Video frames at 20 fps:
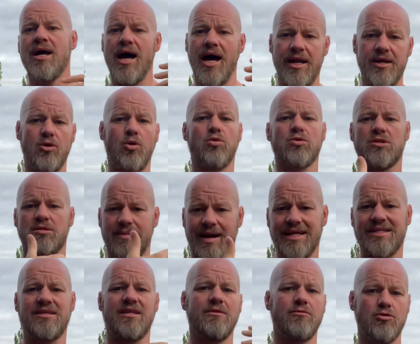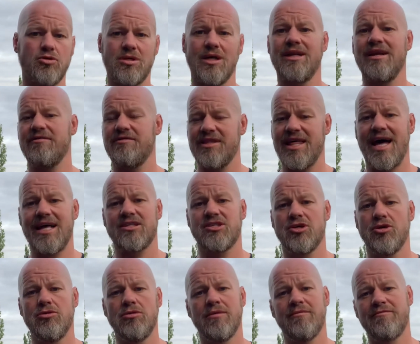and it automatically will deliver that
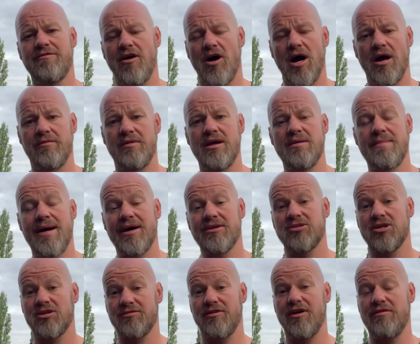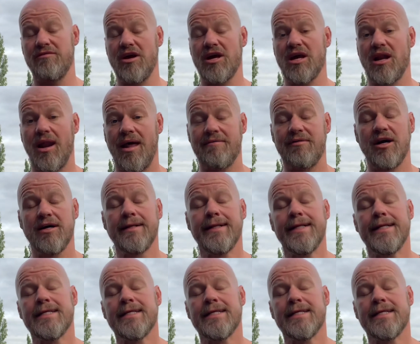to them via email. So it's very, very clever.